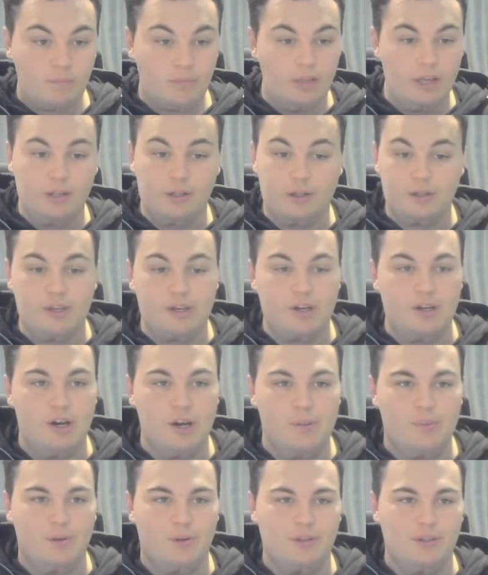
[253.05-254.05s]
It looks like I
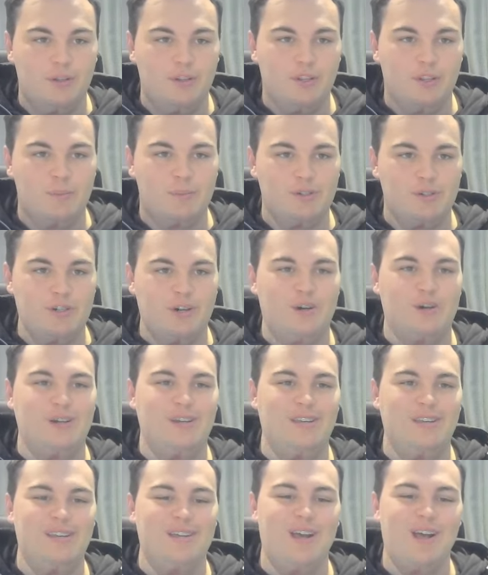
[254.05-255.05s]
am not in the
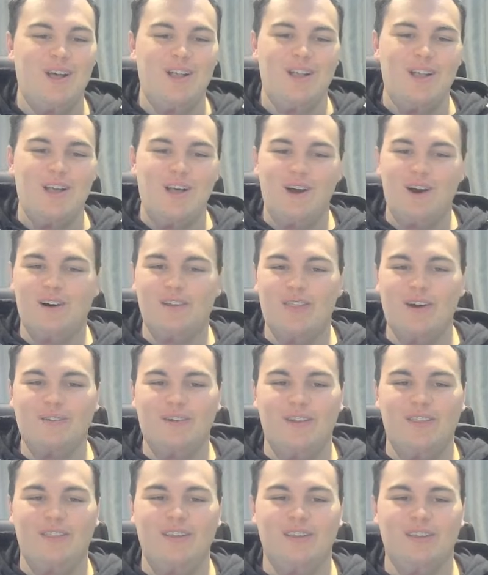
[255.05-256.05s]
majority on that
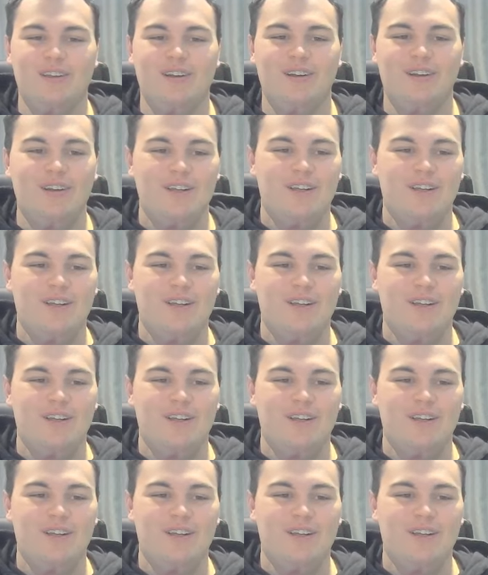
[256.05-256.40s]
one there.